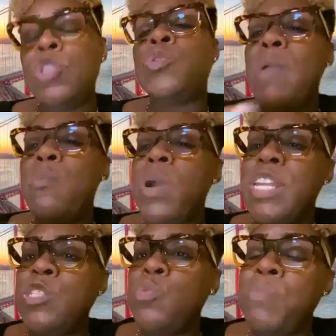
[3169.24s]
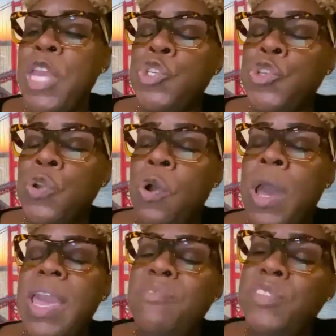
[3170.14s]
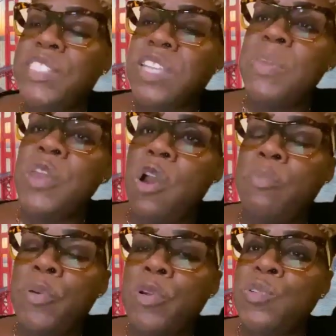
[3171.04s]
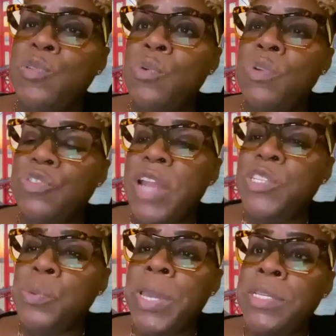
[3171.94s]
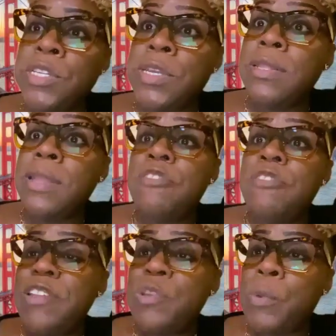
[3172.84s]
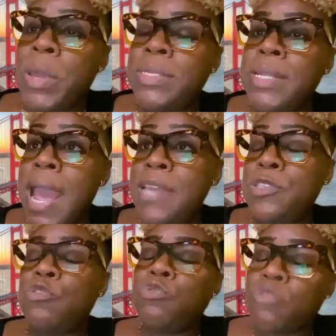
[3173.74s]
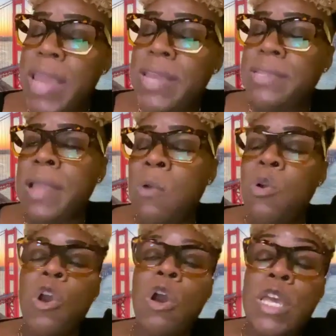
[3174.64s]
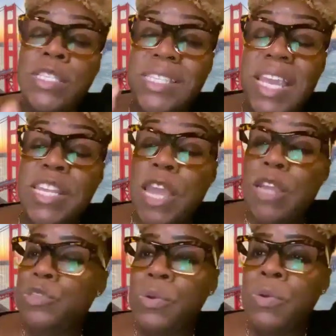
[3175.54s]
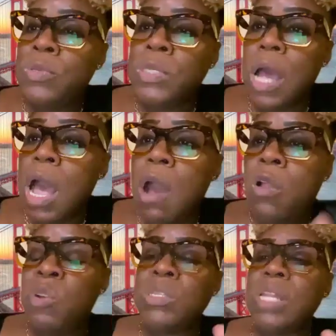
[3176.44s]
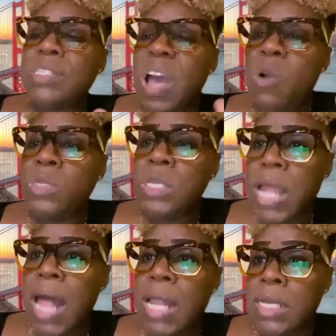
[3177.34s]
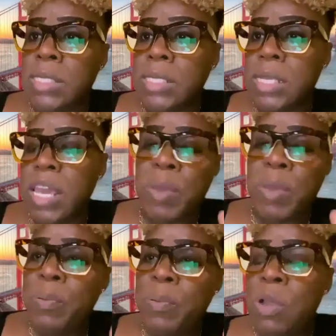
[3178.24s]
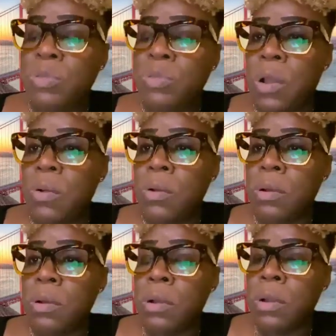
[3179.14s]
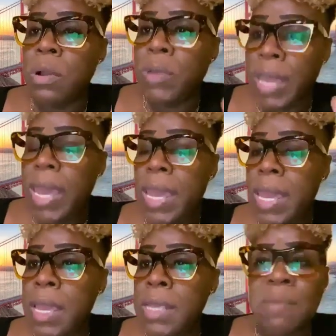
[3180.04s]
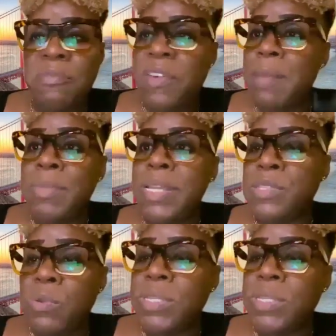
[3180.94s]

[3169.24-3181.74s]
So I wanted to make sure if some young person who is graduating high school right now, senior dues are almost $1,000 if people don't know. Okay? Some families